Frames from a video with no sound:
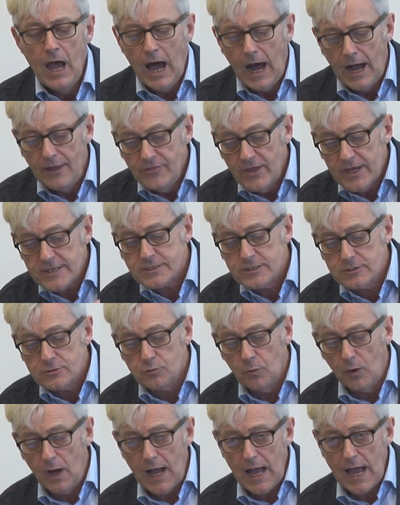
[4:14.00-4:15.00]
And this
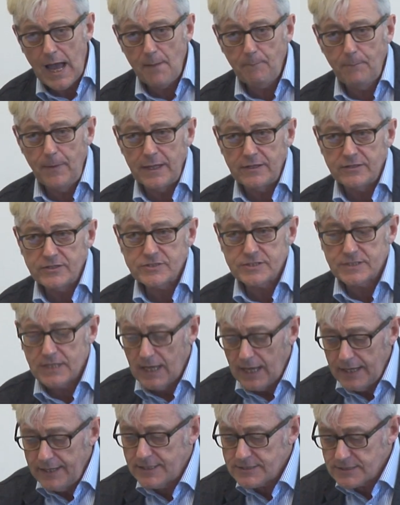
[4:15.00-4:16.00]
is what happens.
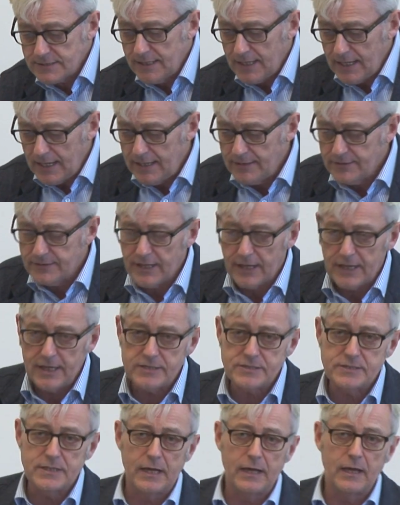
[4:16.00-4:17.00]
And isn't it
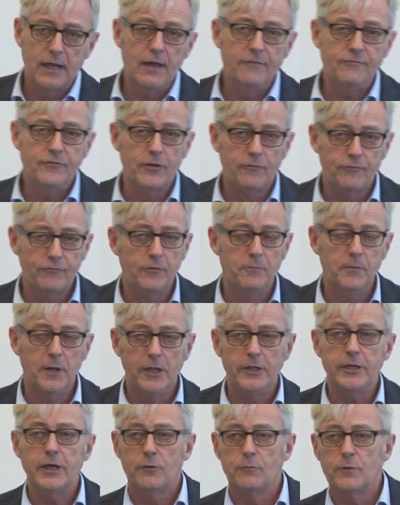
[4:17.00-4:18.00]
interesting? If you're
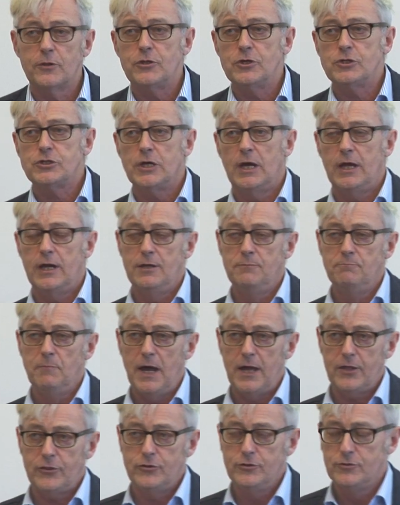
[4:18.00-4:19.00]
familiar with the Shannon
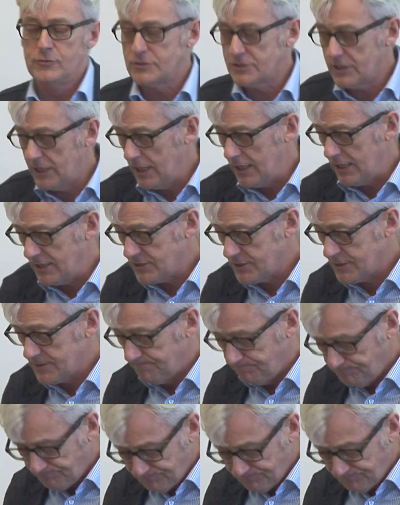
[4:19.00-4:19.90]
Matthews case,